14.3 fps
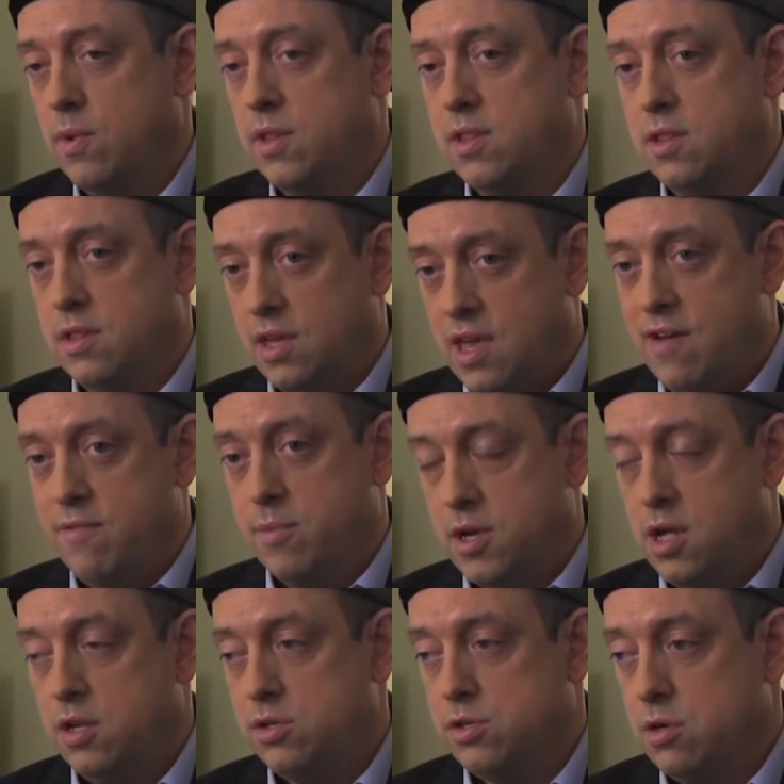what the Kevin
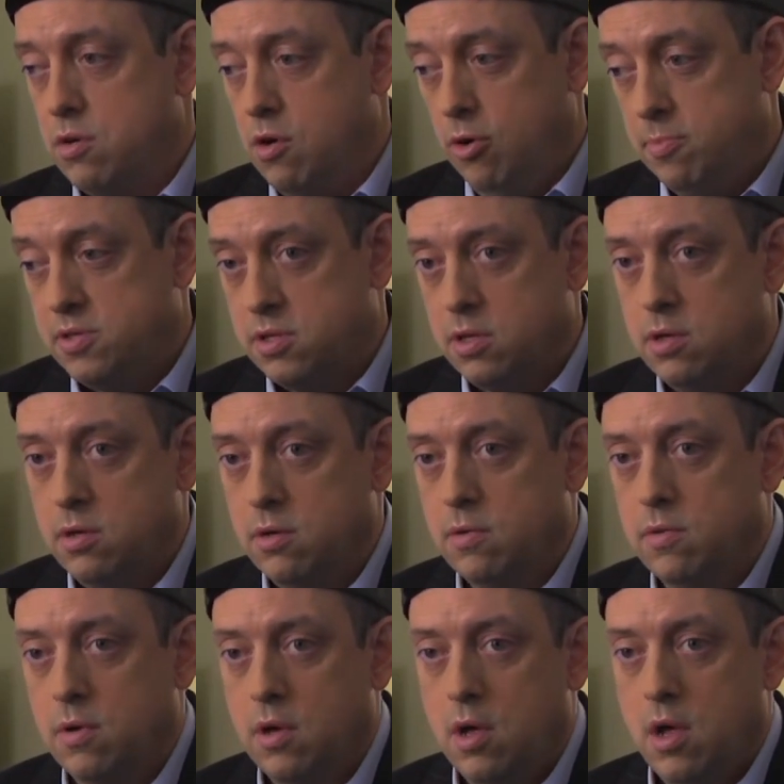McCullough Show hopes to do
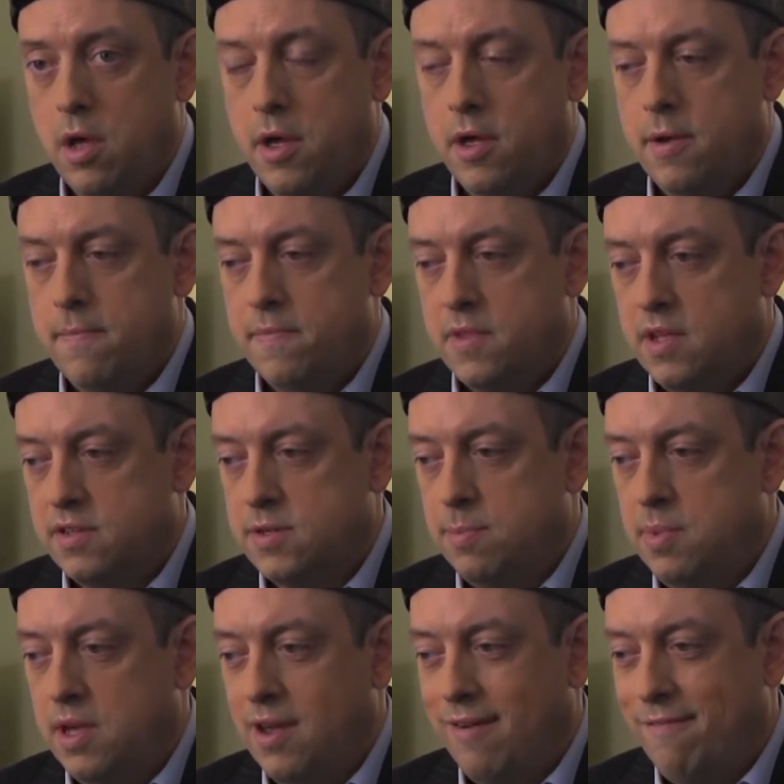is to
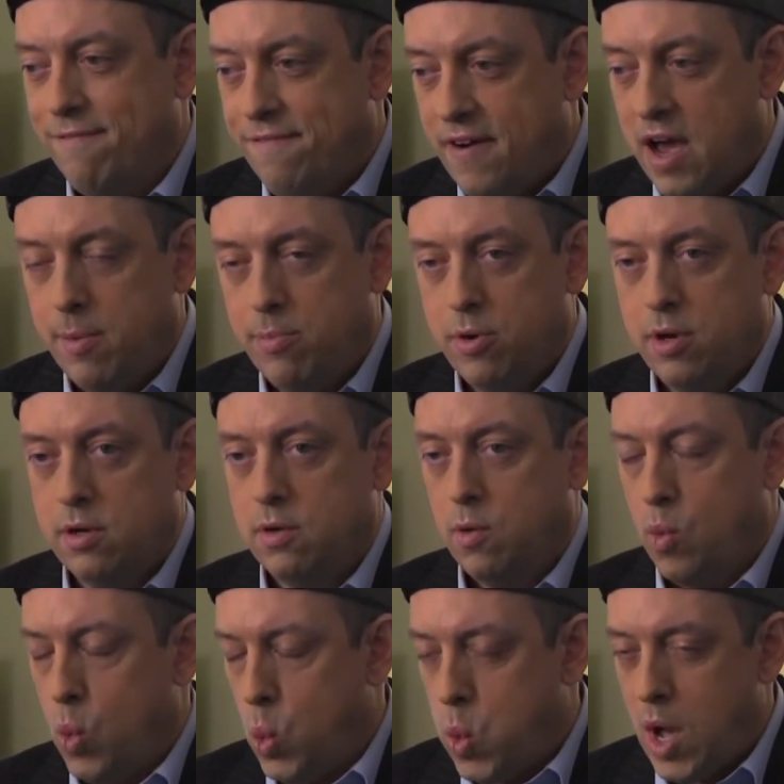be a vibrant,
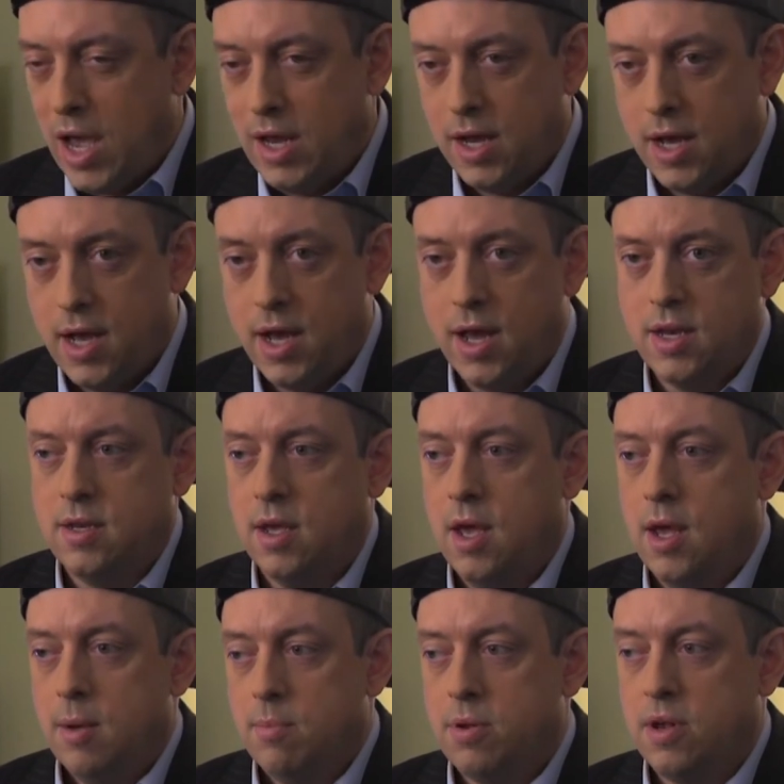white-hot
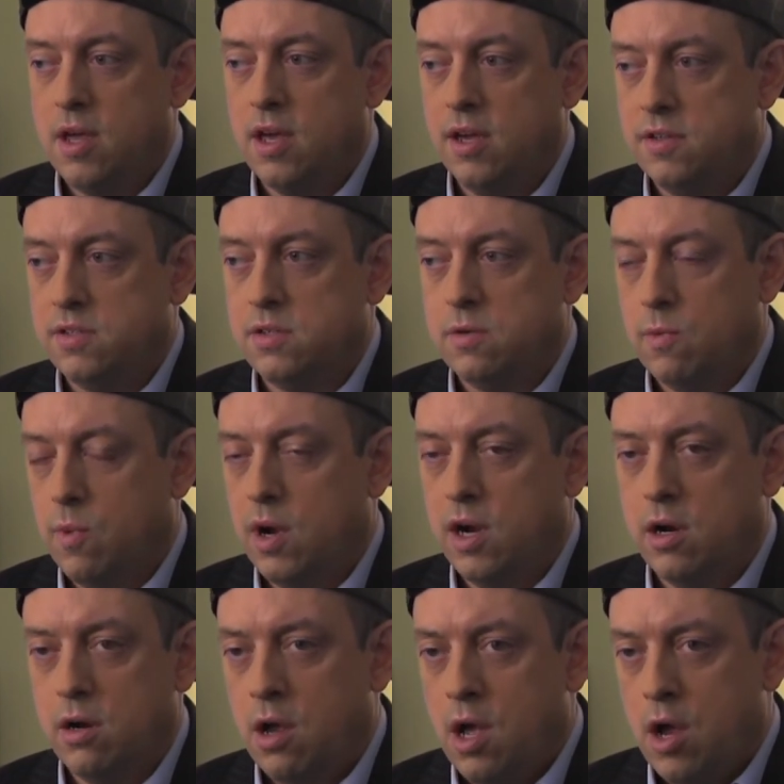place
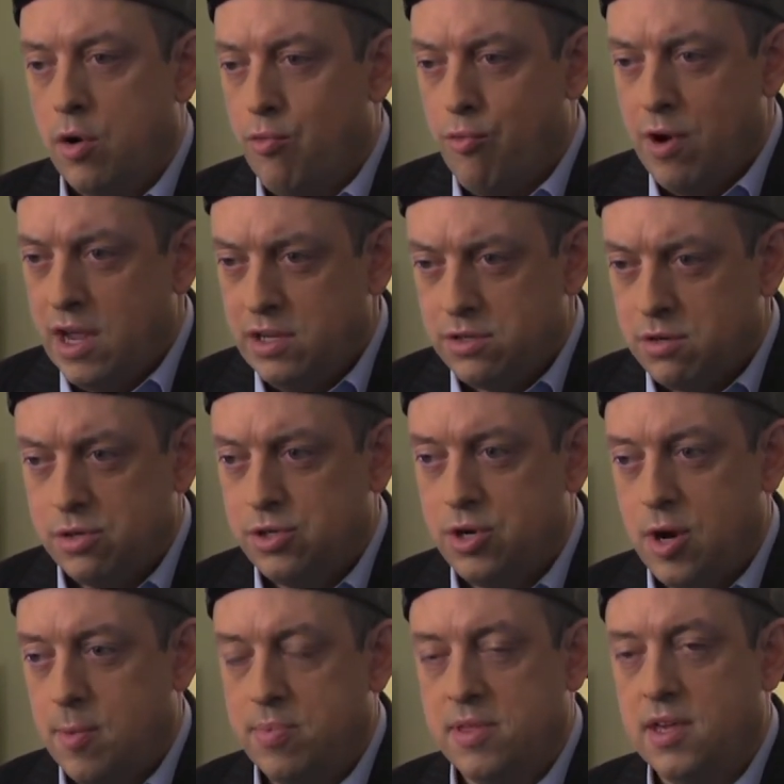where
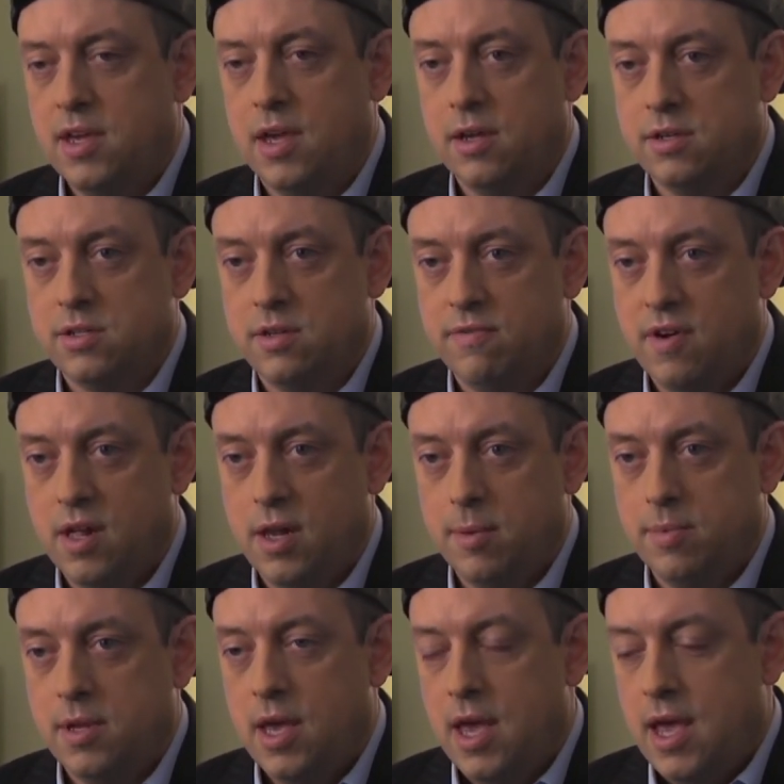razor-sharp thinking is developed,
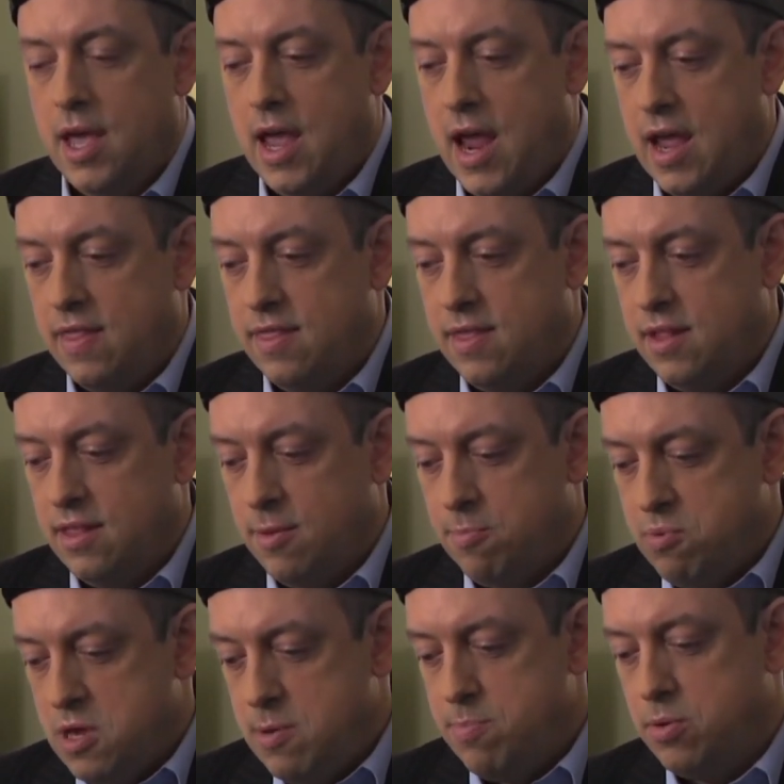and then the
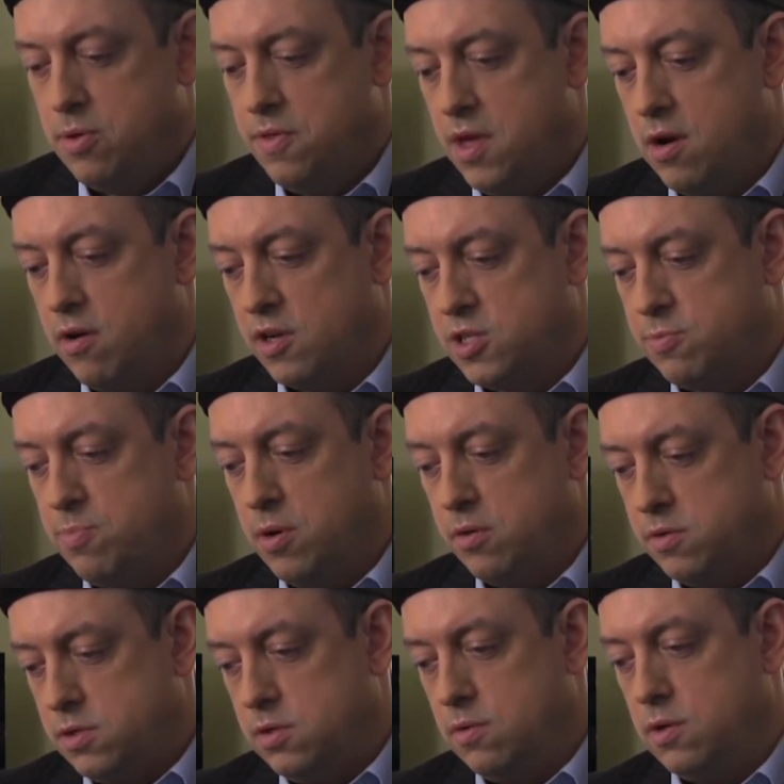people that are
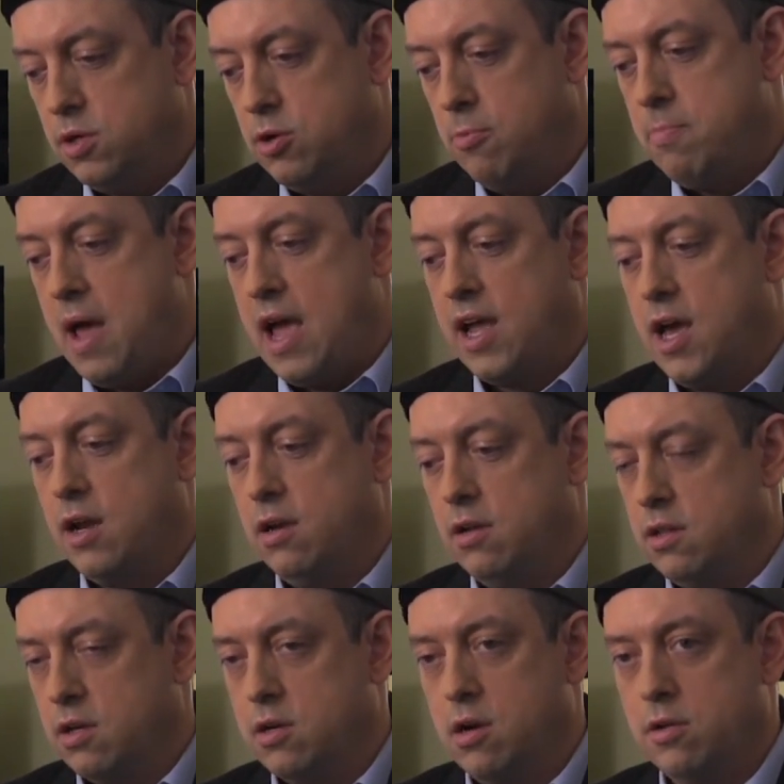exposed to it go back out into
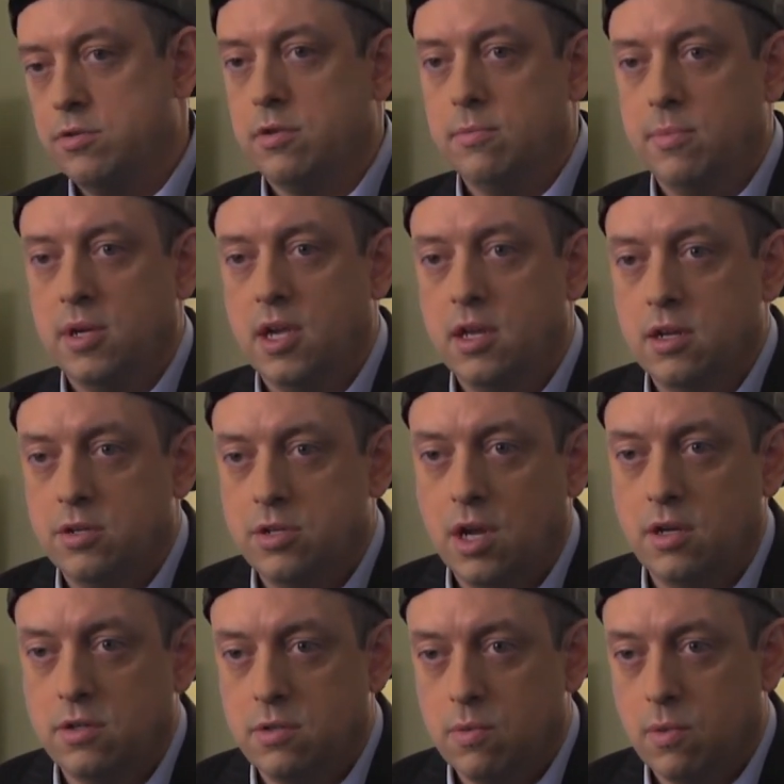the culture and begin to
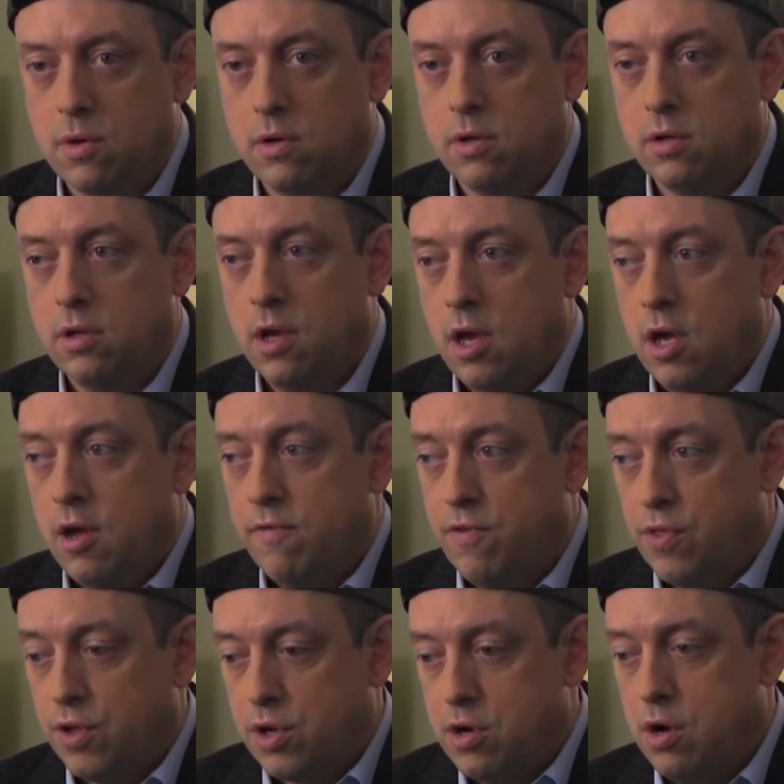change the world for
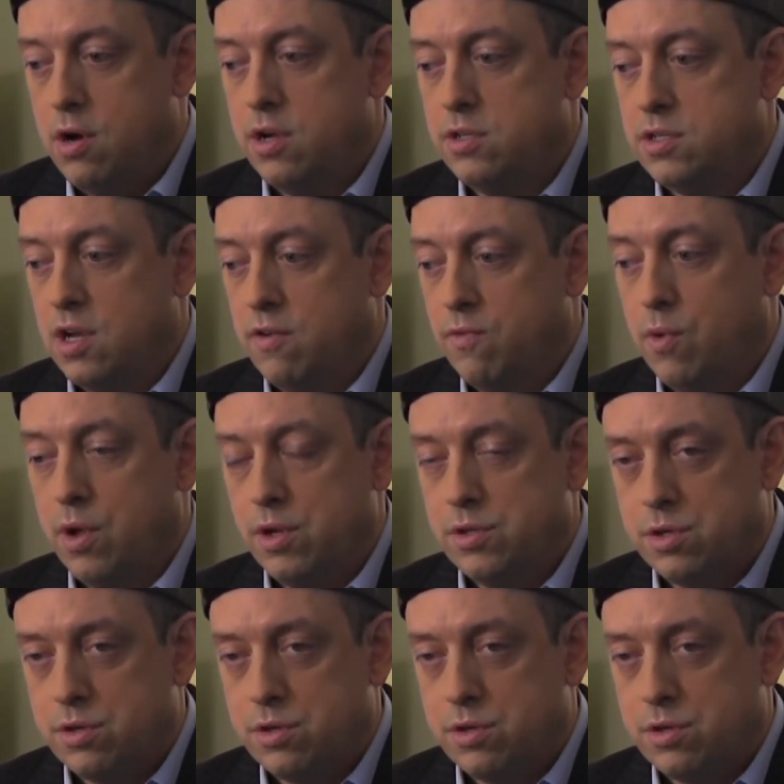the cause of what is